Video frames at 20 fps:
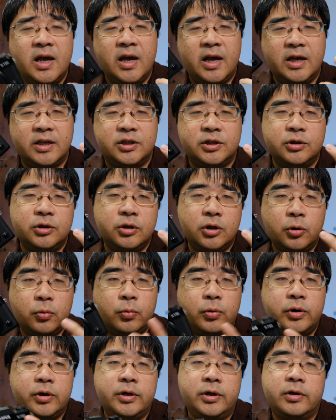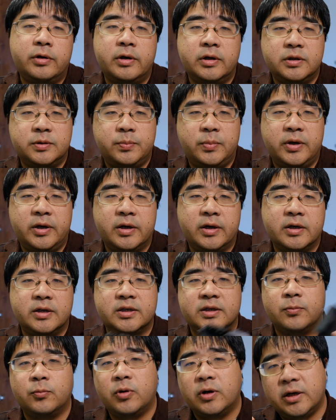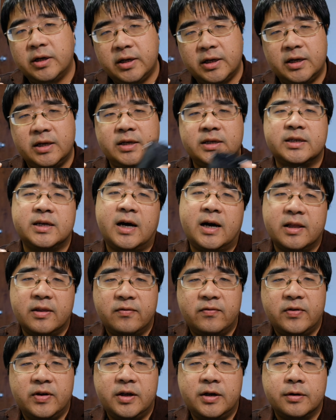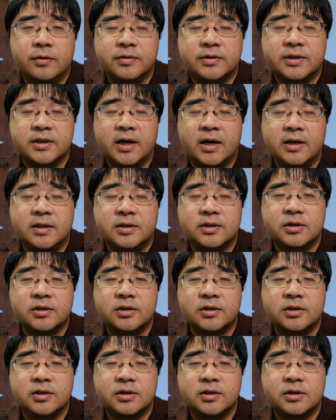it's nowhere near as big as what it is on the video side.